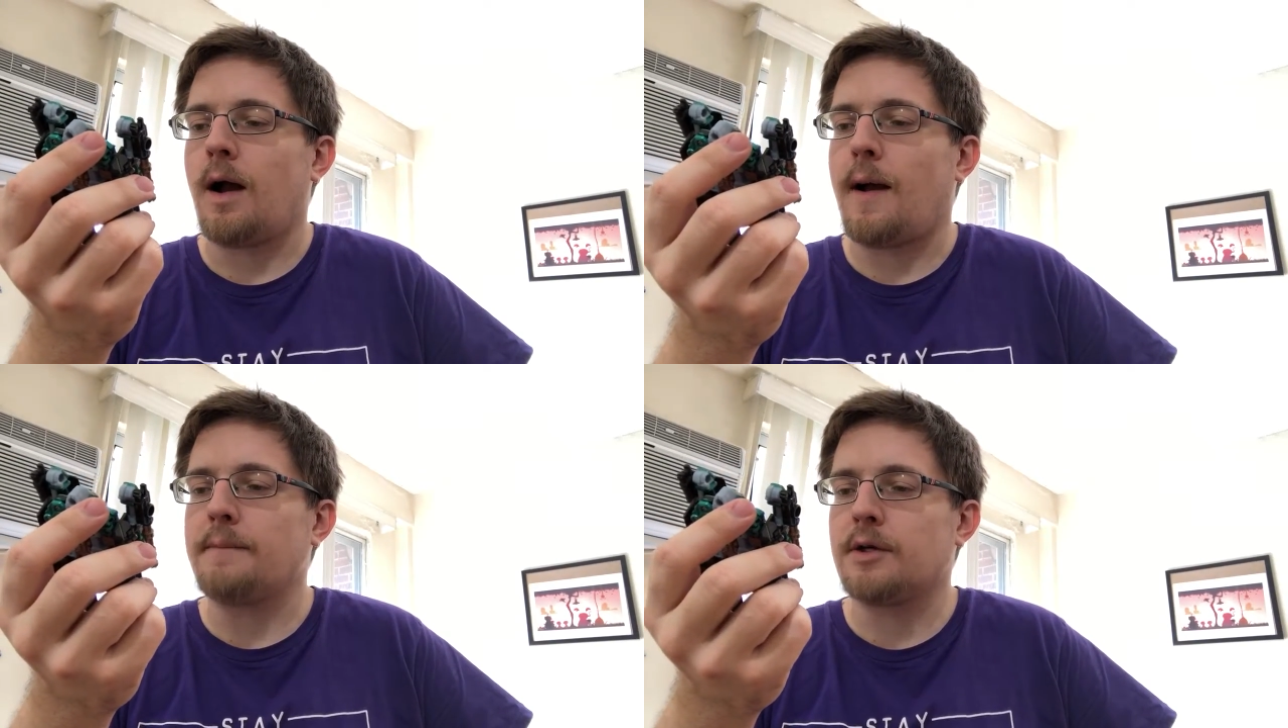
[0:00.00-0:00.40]

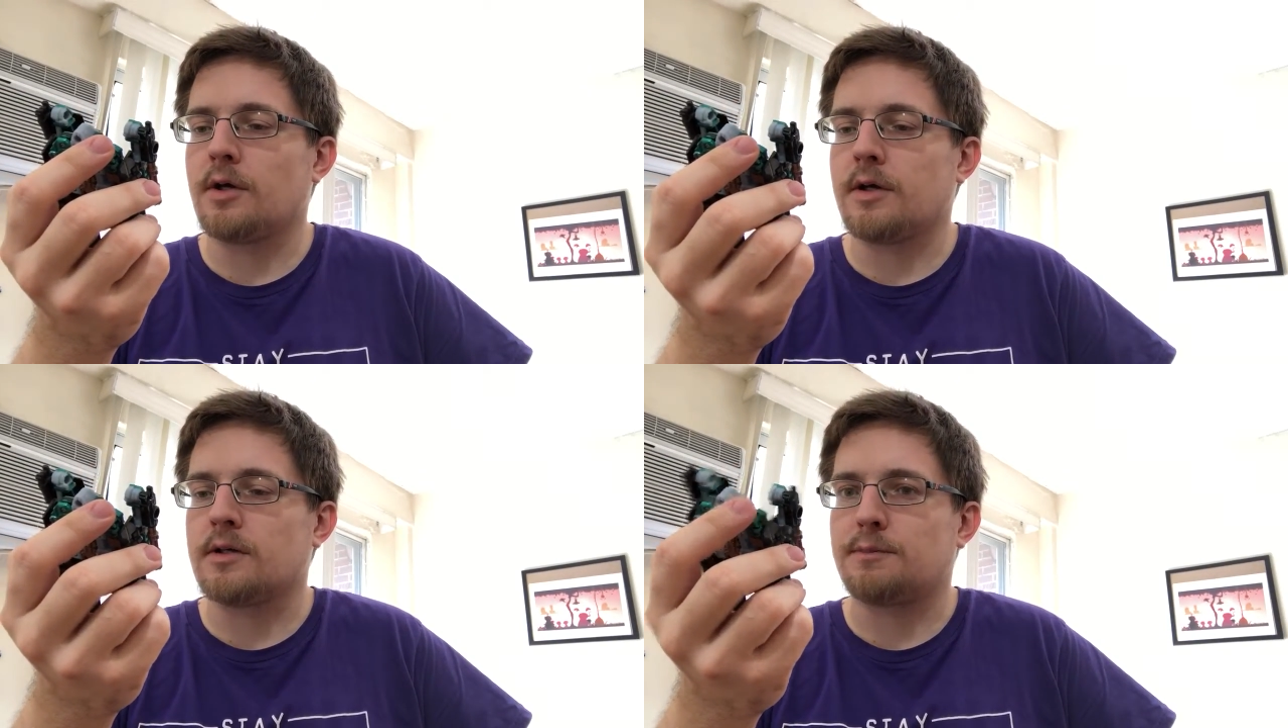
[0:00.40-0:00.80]
I'm
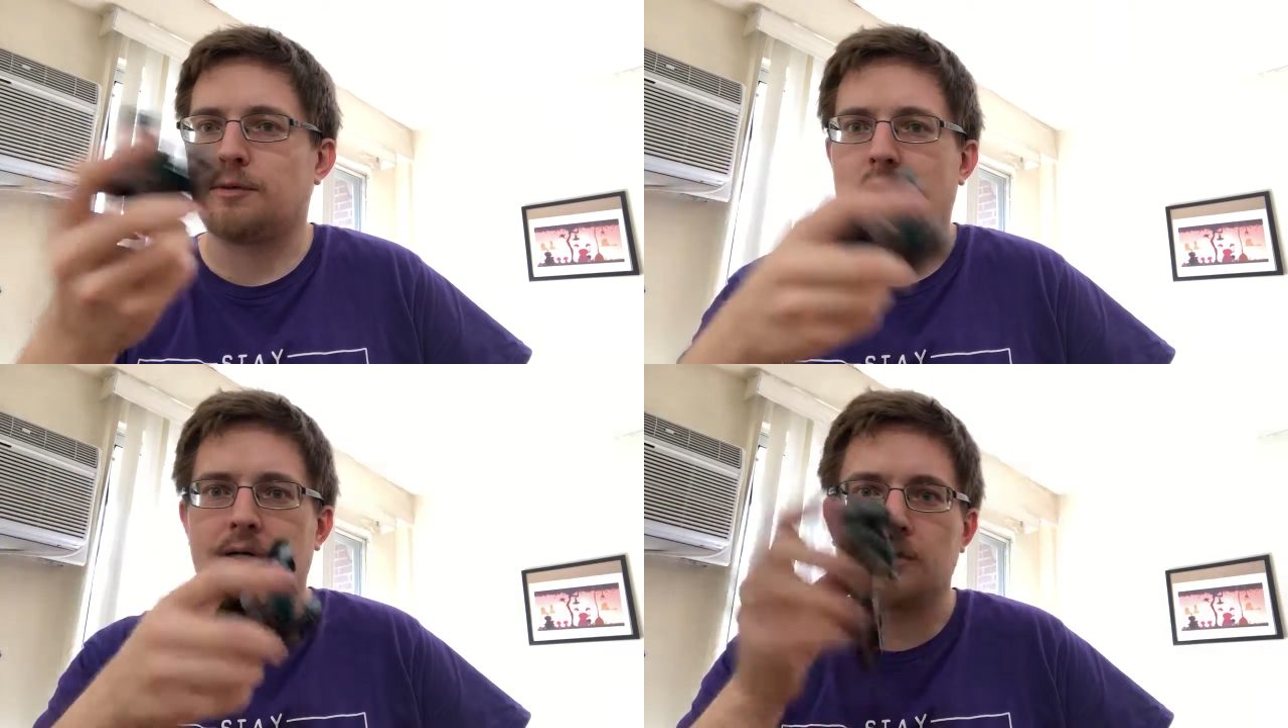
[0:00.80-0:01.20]
curious,
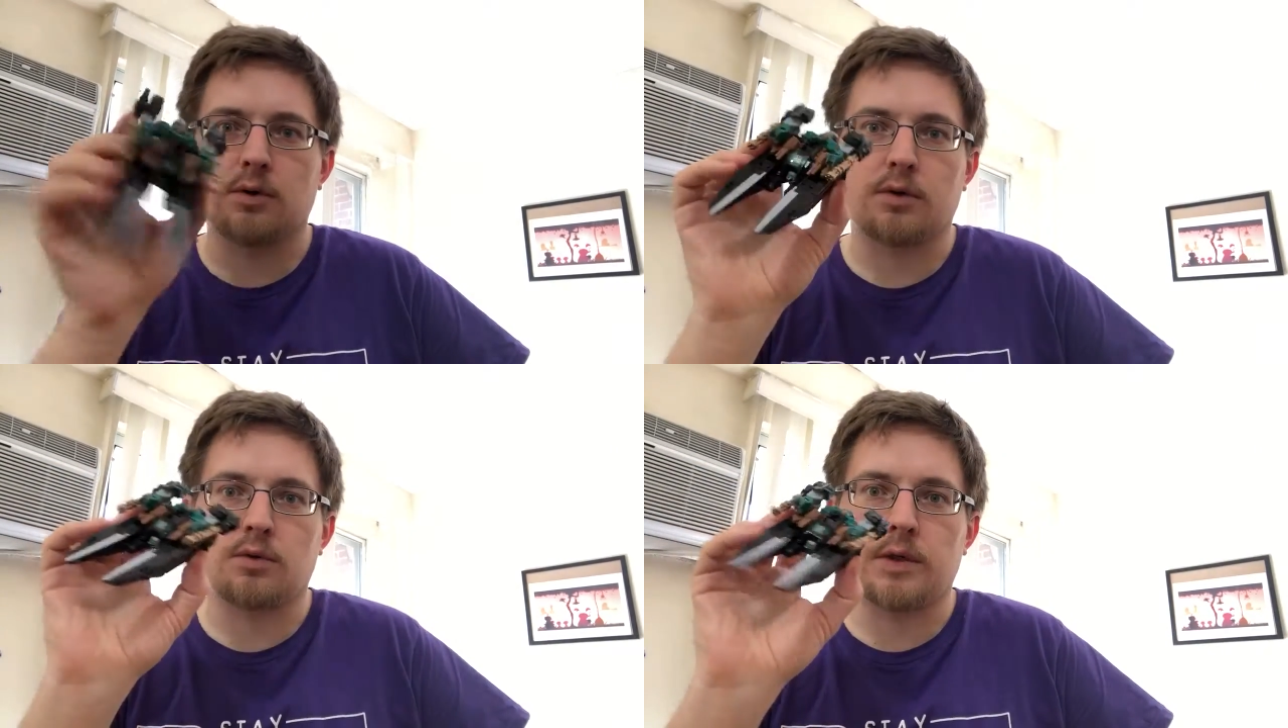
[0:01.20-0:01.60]
before I get
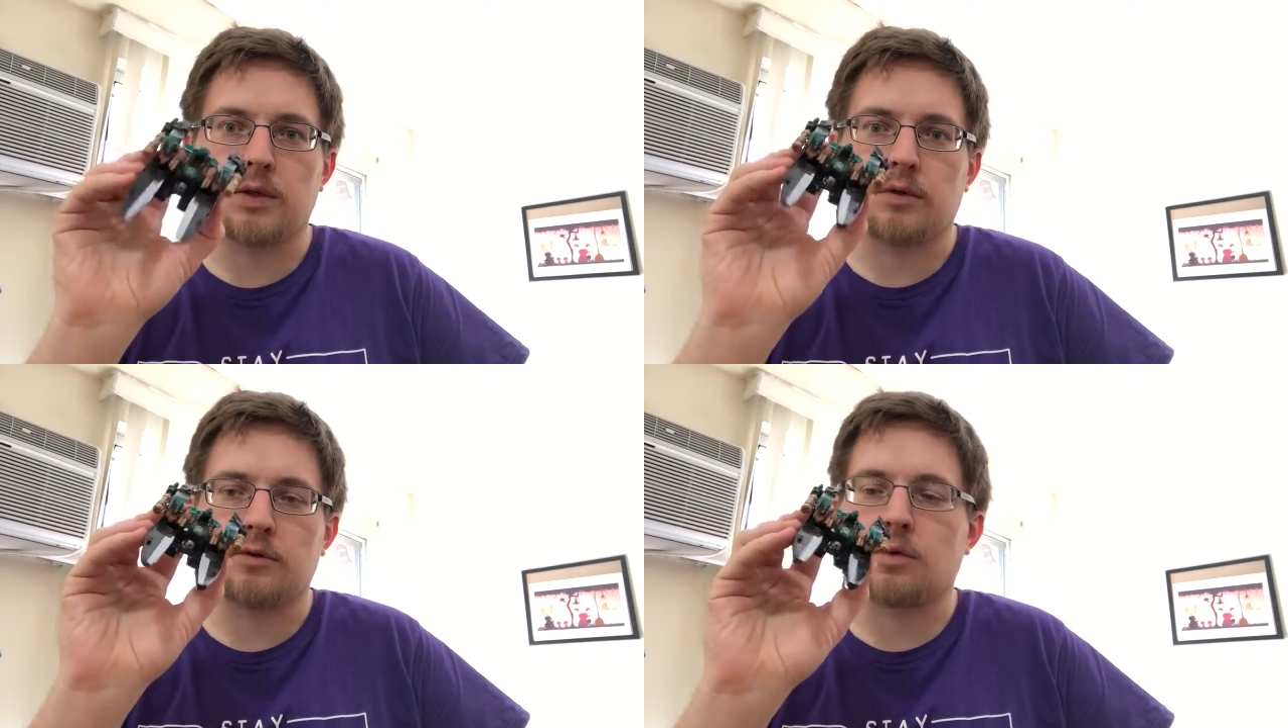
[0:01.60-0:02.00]
into a
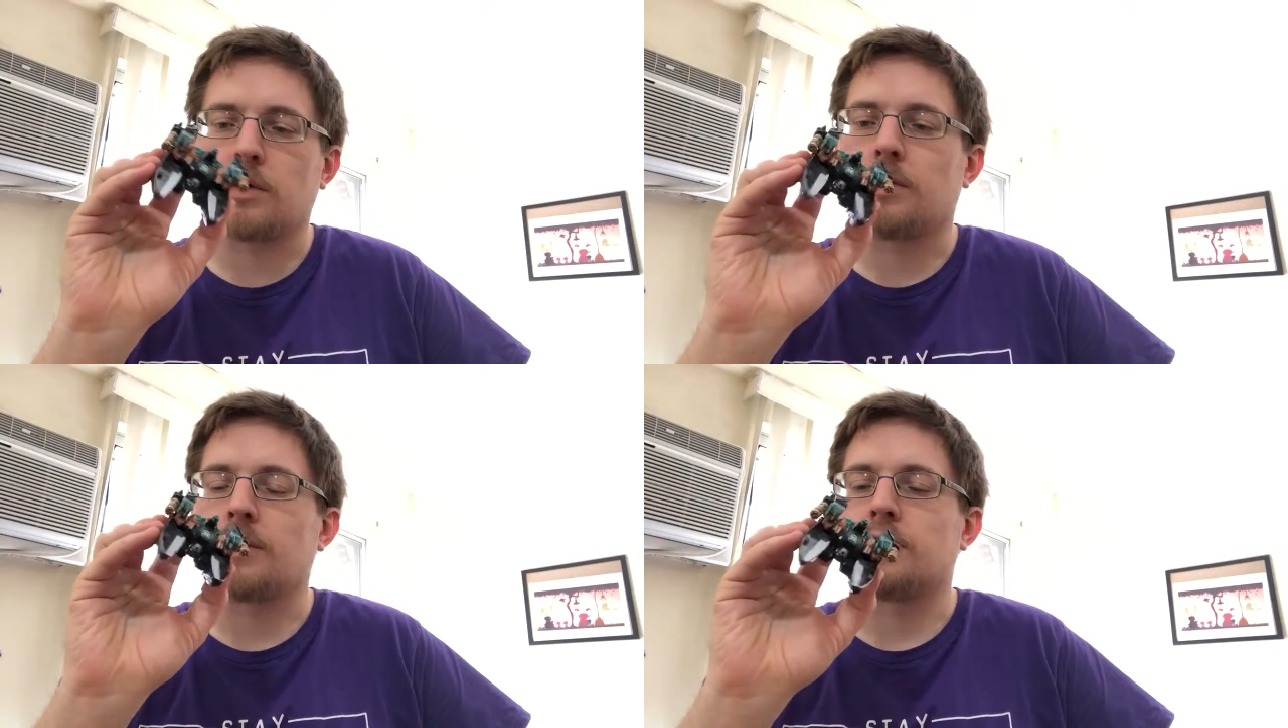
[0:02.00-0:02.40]
quick little
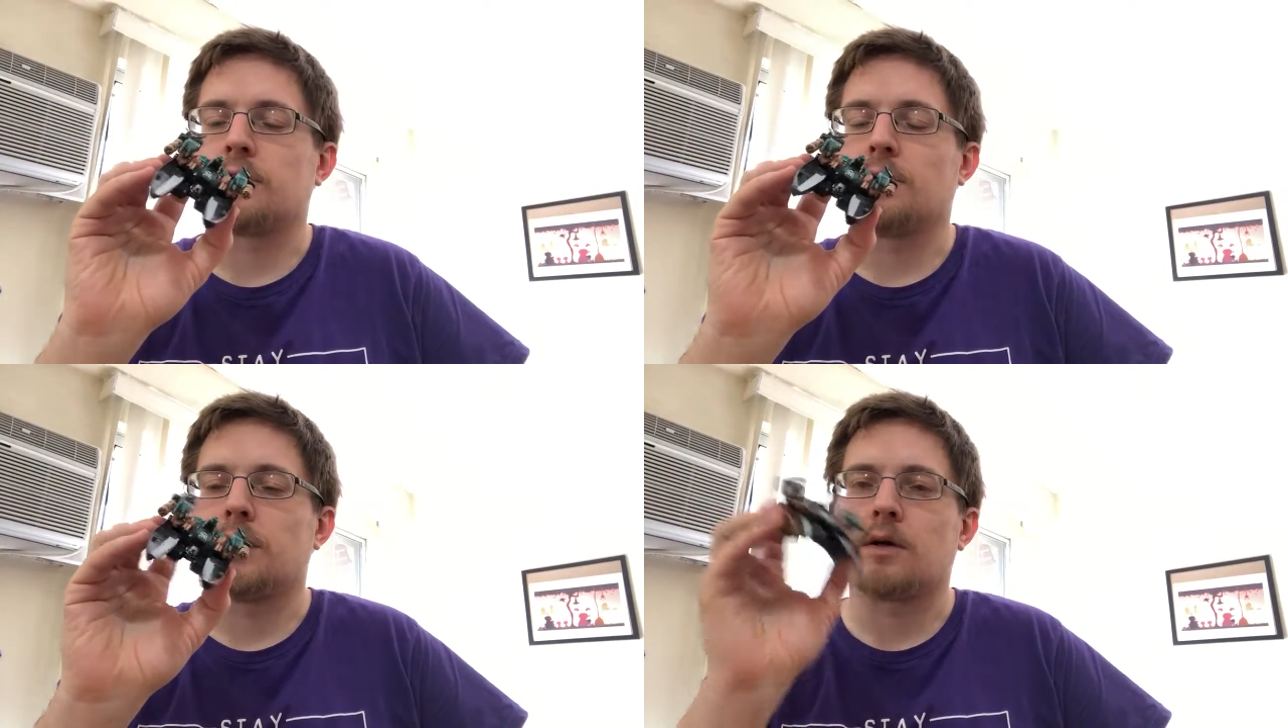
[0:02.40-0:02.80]
story with
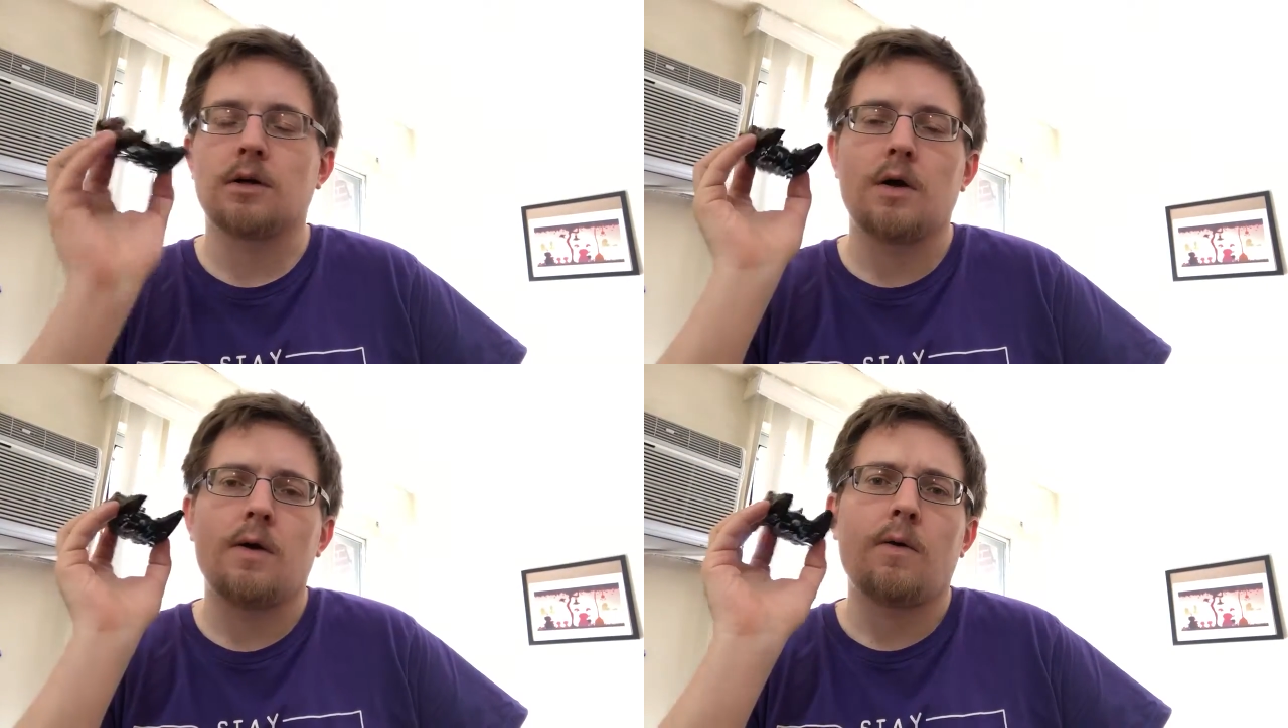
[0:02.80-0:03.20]
Undertow here,